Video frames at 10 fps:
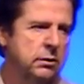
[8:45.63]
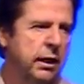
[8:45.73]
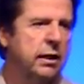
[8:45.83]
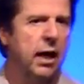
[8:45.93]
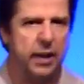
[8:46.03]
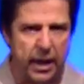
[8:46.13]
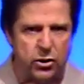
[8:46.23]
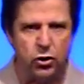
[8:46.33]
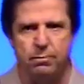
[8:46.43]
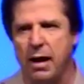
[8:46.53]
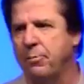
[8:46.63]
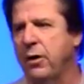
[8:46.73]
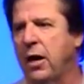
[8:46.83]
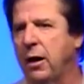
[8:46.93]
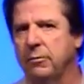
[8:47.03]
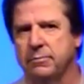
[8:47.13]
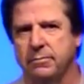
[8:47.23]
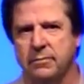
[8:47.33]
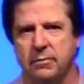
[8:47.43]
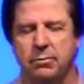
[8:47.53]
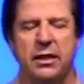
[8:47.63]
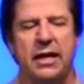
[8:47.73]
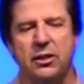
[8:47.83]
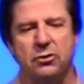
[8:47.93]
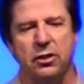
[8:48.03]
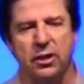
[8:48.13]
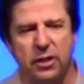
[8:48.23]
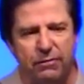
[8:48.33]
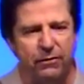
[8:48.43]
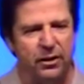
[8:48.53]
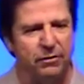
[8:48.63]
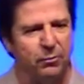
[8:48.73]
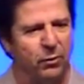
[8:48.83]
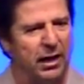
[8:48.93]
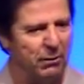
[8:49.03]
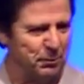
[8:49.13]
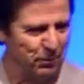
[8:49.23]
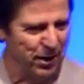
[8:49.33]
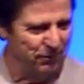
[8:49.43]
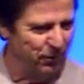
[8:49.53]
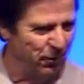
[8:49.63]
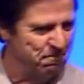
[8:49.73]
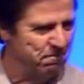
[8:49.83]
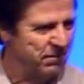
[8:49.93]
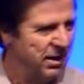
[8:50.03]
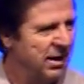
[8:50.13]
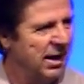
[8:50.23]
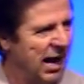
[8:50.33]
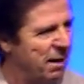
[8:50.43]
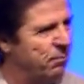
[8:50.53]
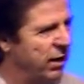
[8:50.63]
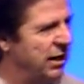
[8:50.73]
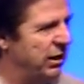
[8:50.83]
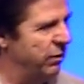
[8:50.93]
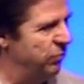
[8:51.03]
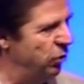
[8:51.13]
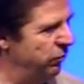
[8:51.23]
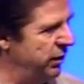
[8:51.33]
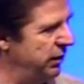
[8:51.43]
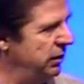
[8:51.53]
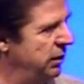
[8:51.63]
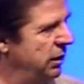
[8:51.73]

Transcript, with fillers: And God answered my prayer, but He answered it differently from what I was praying for. I prayed, He removed it.